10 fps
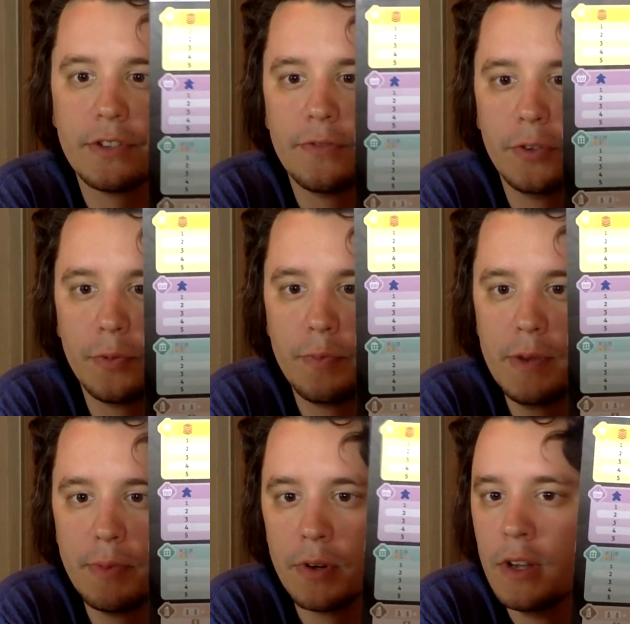filled with
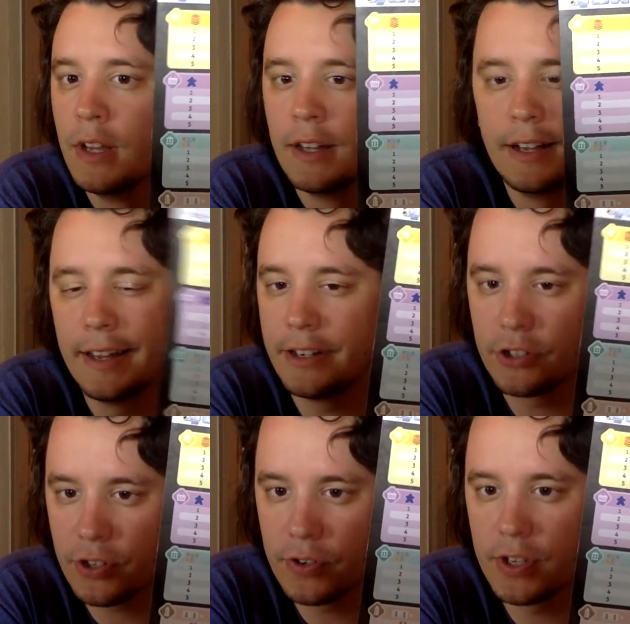people, and it
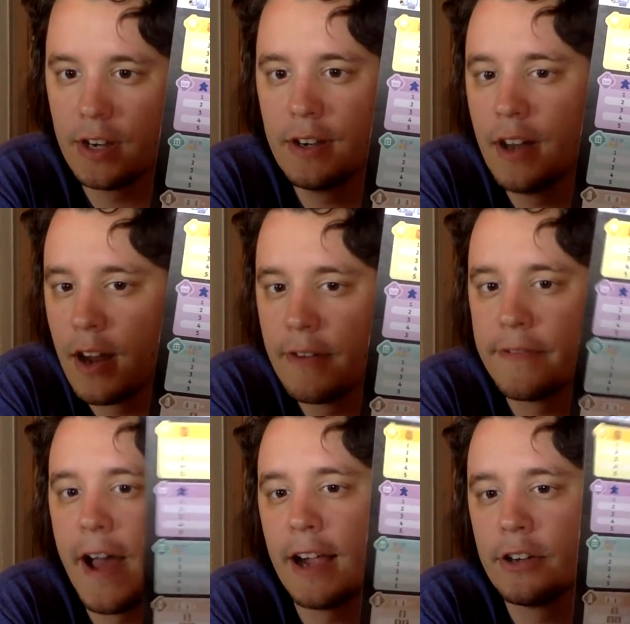just goes on and on.
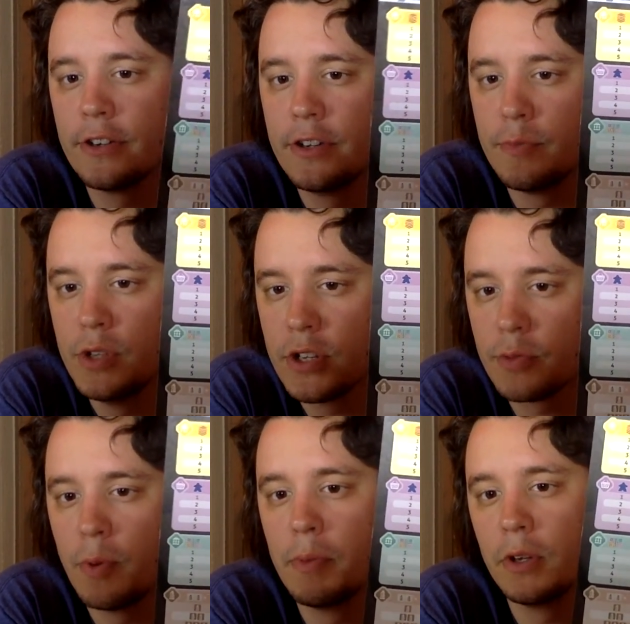Factories,
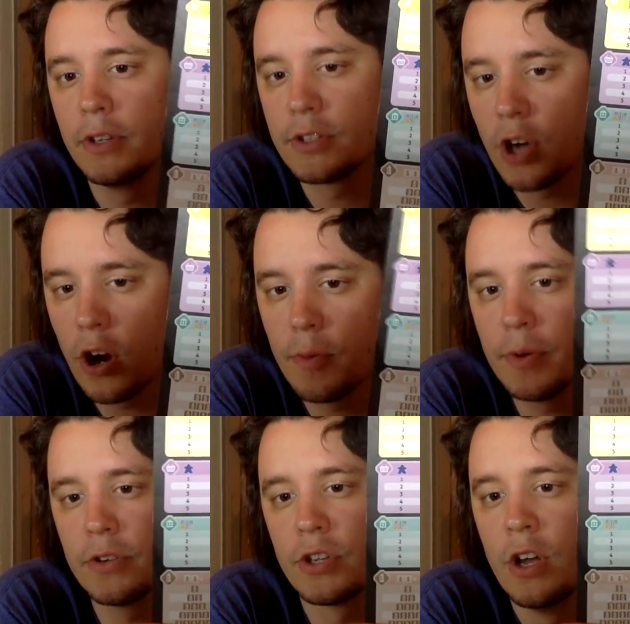municipal buildings,
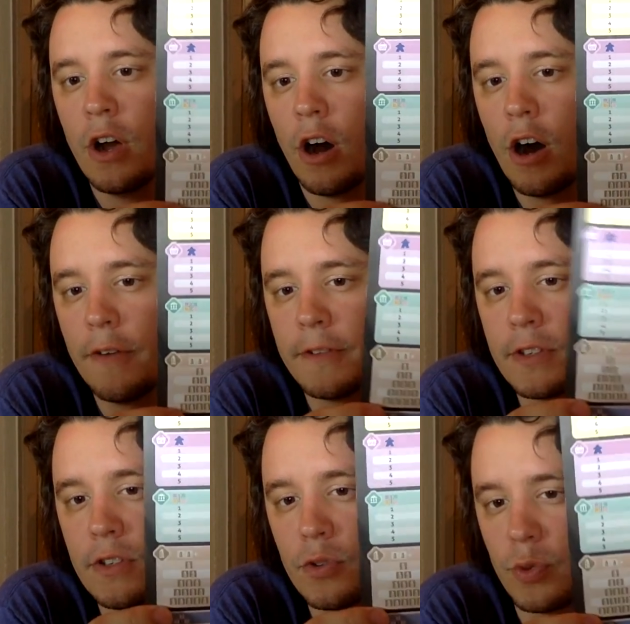harbors,
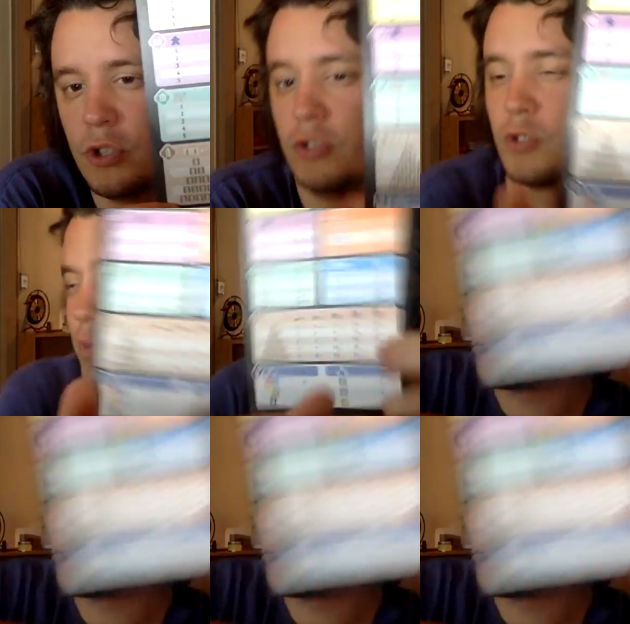offices, which you just want to